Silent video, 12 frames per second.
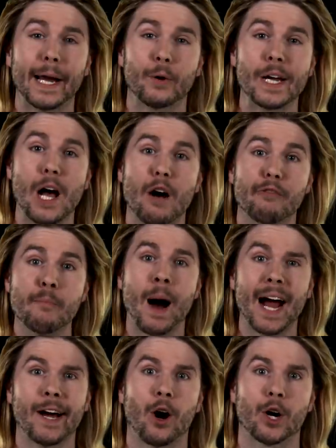area of
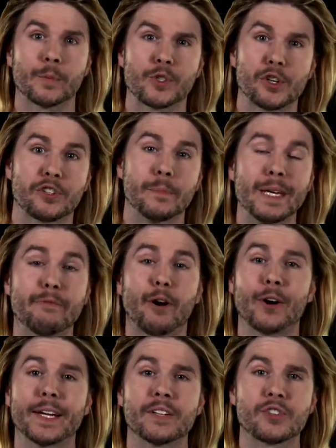my arms just to be
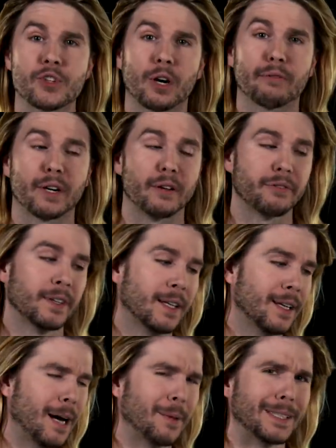very conservative,
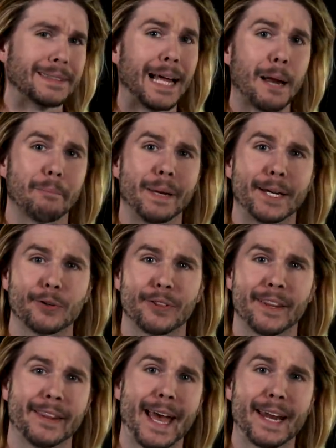I'm a lot bigger
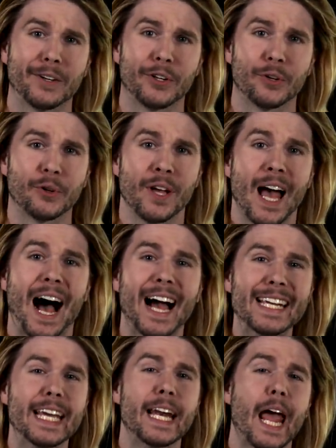than that dude. Oh, no.
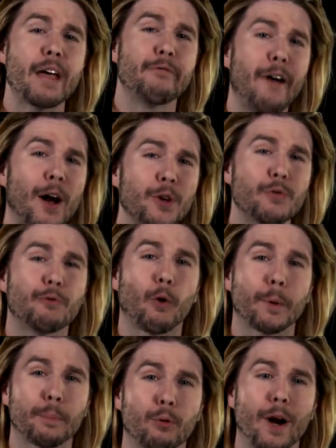I get a value
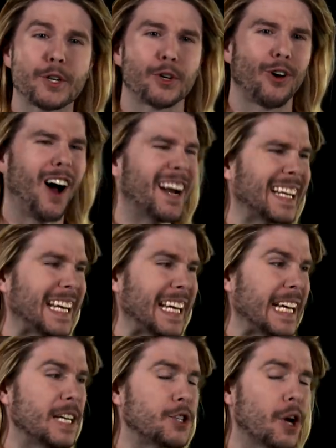for pressure on
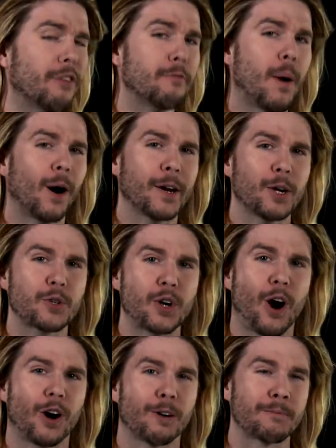each of Mario's
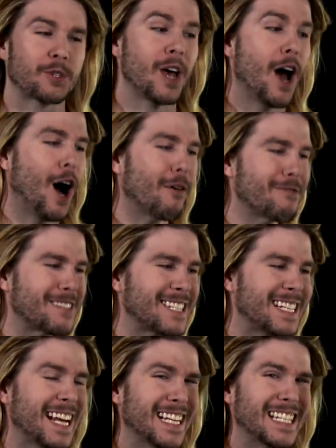arms of
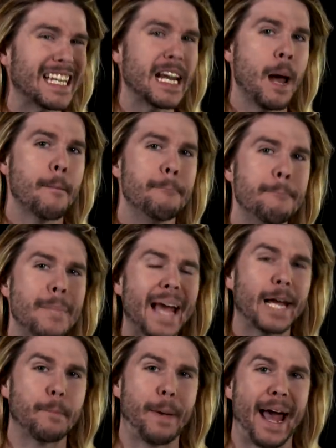60
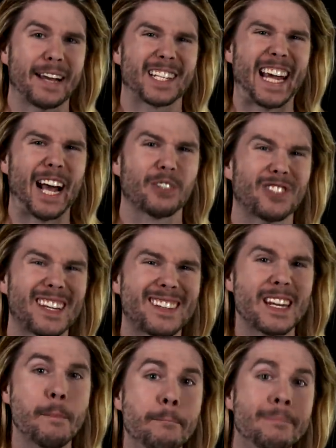megapascals,
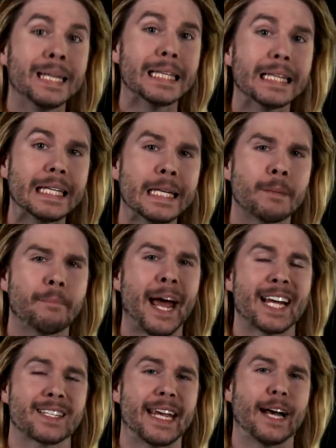60 million
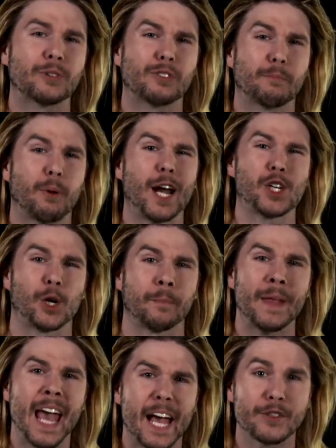pascals of pressure.
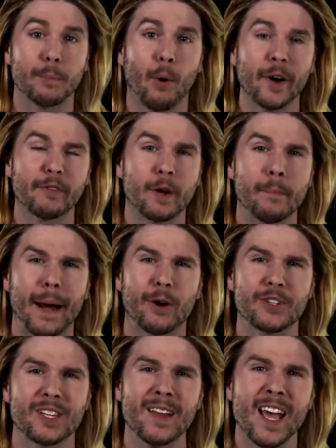As a point of
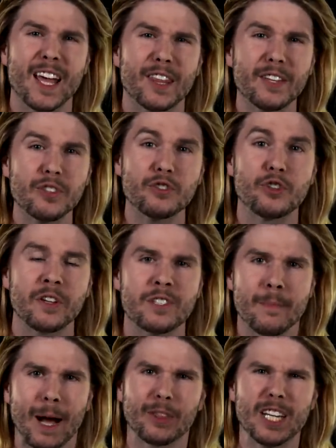comparison, this is just
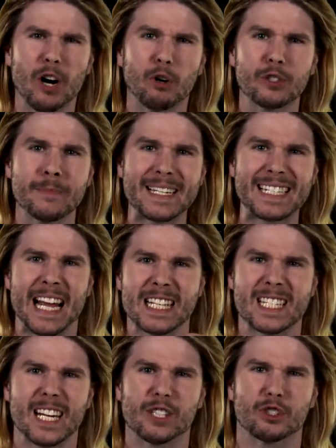about the ultimate
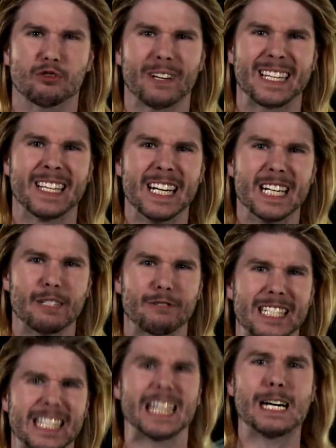tensile strength
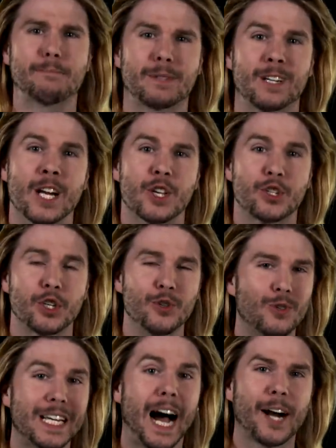of copper, so
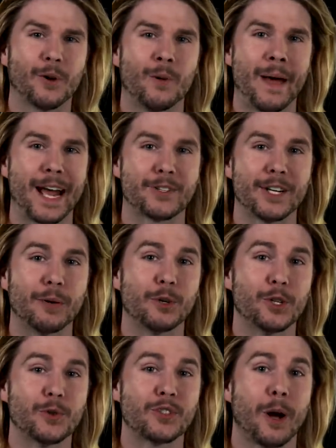you gotta imagine it
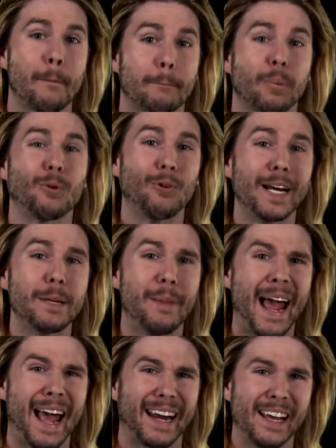would do something pretty
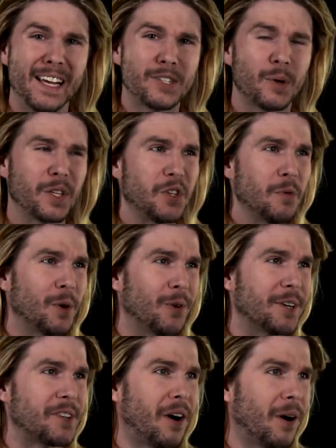bad to a
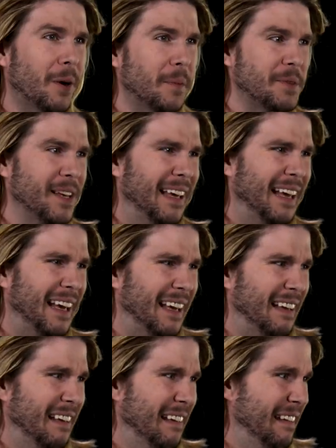humanoid's arms. Ah.